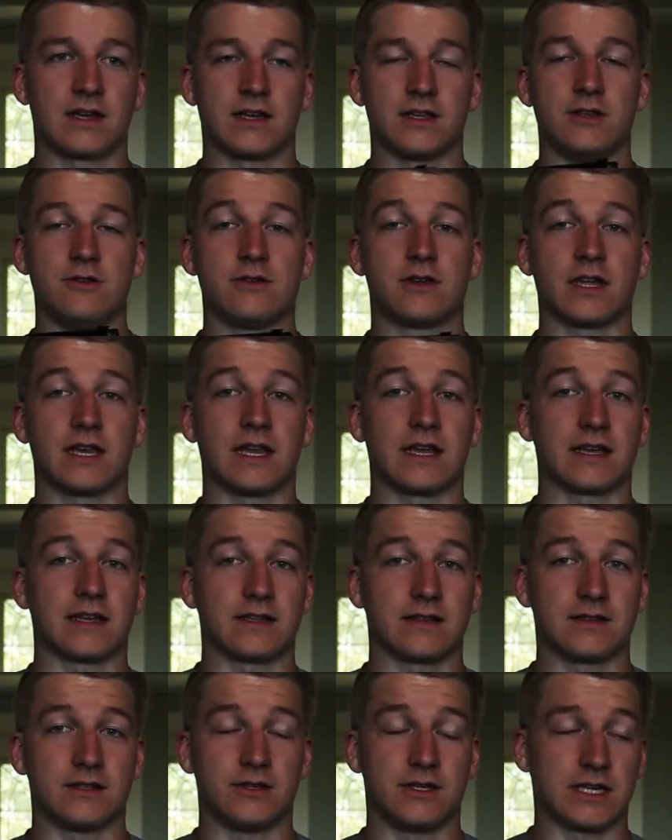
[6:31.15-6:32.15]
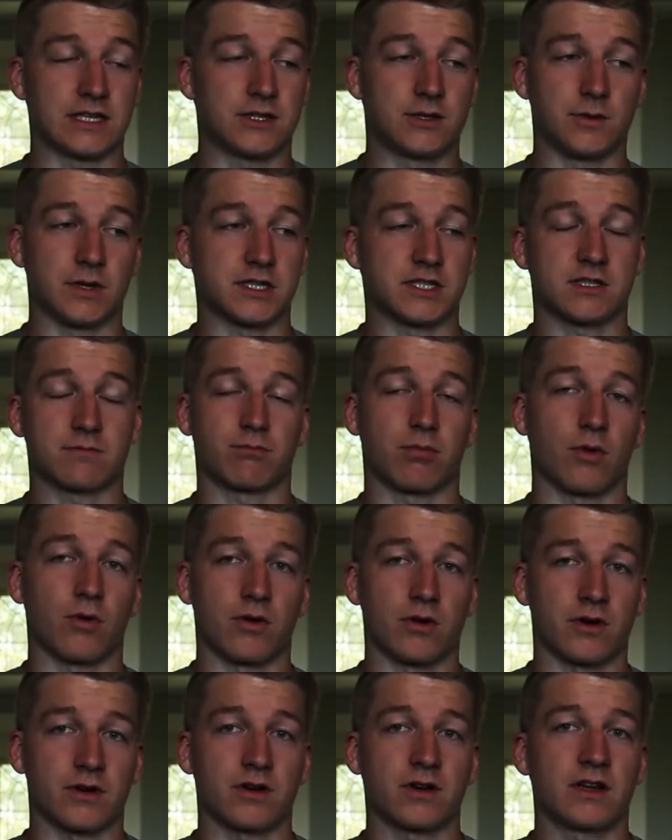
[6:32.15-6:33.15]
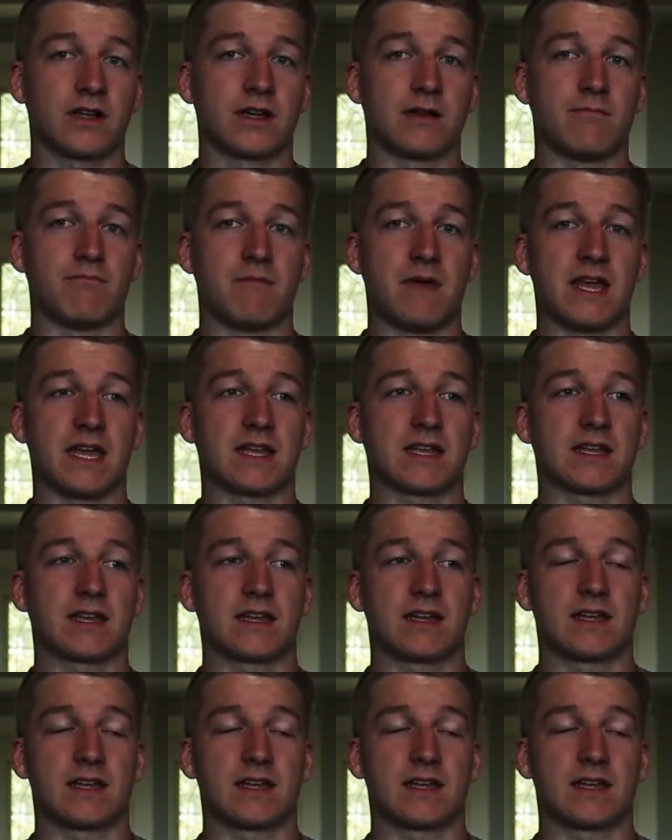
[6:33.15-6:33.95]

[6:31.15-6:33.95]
You get to explore, make